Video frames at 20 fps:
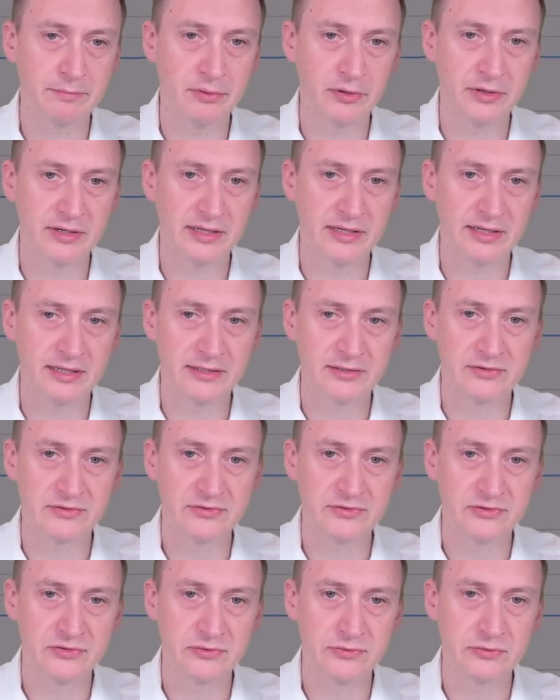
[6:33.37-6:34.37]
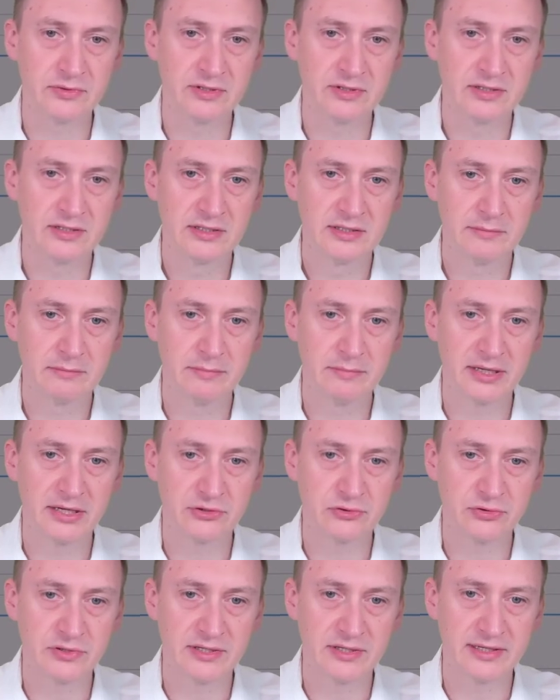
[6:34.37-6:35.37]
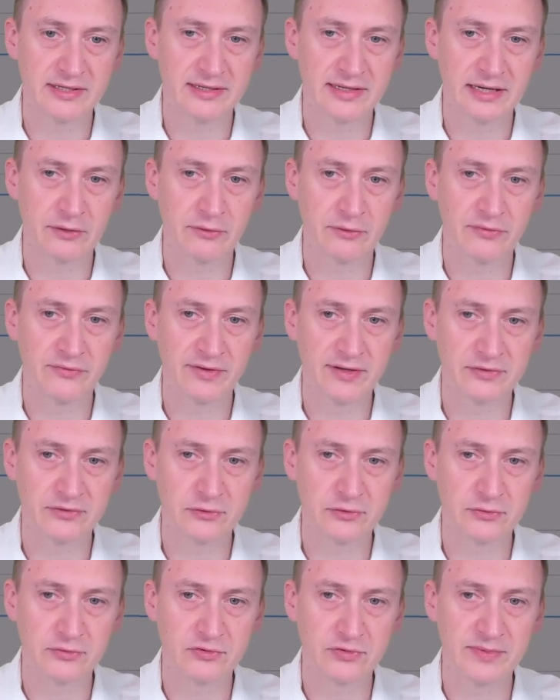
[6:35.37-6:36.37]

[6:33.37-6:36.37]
button here just to make sure that everything's going to